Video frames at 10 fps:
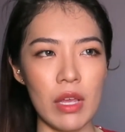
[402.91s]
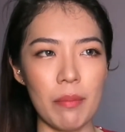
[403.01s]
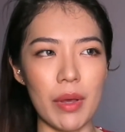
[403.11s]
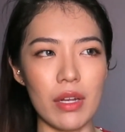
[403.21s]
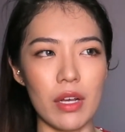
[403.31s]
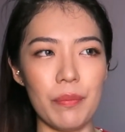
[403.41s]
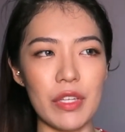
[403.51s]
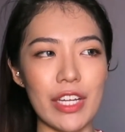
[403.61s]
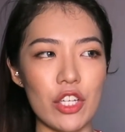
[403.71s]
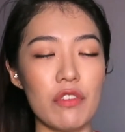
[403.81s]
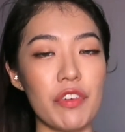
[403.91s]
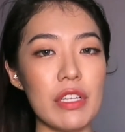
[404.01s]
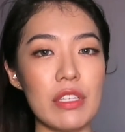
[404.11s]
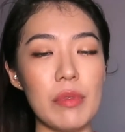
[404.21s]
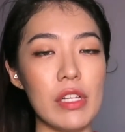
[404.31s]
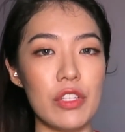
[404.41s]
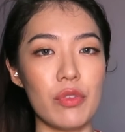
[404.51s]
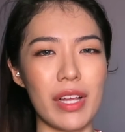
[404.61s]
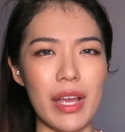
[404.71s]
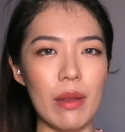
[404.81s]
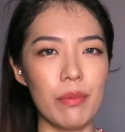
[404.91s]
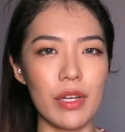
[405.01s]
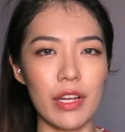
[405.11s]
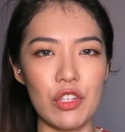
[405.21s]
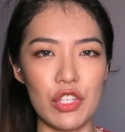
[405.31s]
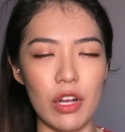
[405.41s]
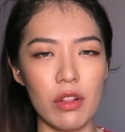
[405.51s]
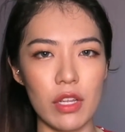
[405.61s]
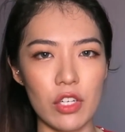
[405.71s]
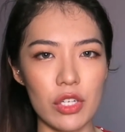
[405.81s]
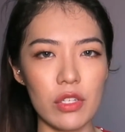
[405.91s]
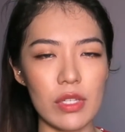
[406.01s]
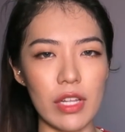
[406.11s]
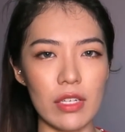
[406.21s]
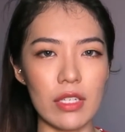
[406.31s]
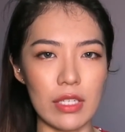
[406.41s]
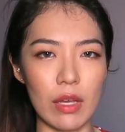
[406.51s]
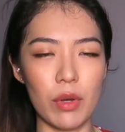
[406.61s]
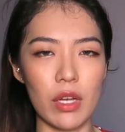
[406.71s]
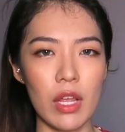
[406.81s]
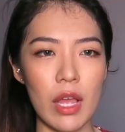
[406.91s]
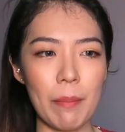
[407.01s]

but the texture is very similar to like a hybrid kind of gel texture, so it's lighter than that one.